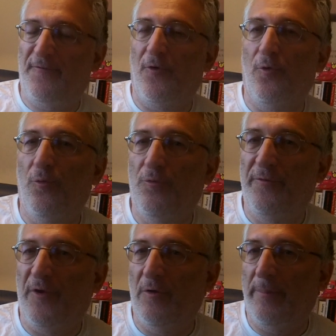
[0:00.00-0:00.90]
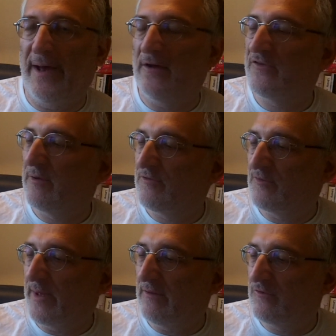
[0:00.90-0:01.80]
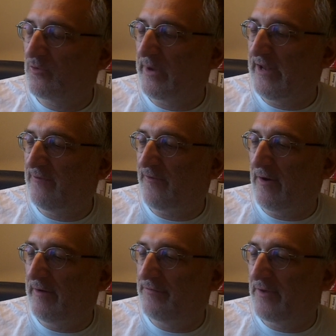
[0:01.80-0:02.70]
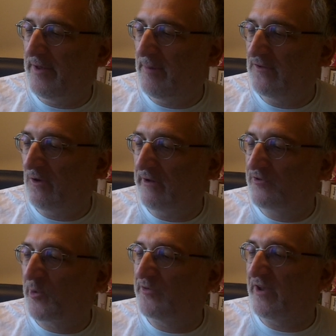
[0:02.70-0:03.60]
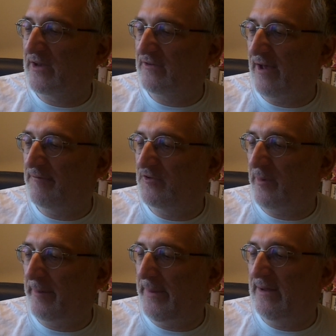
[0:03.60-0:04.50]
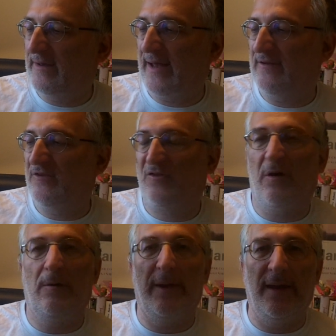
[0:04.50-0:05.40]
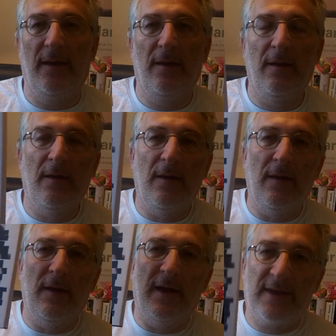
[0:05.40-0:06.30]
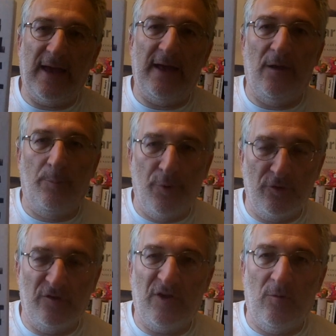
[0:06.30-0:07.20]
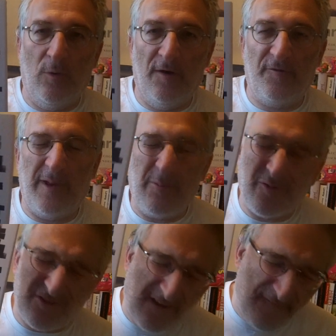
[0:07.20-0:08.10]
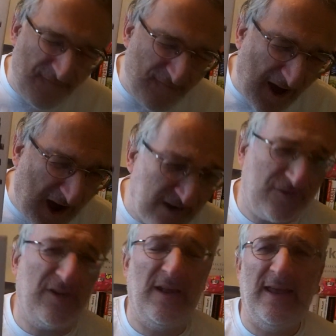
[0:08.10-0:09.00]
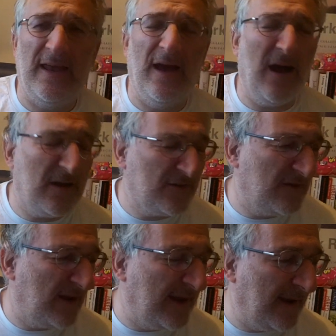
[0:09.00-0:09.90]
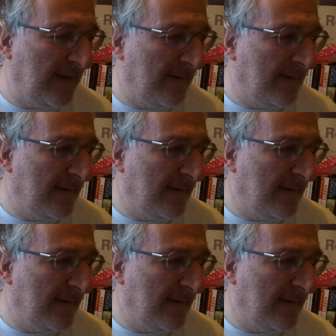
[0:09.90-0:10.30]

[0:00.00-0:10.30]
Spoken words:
full review about it, which is about 25, 30 minutes long. Exquisite Cadavers by Mina Kandasamy. Again, a book that didn't work for me, but was utterly, utterly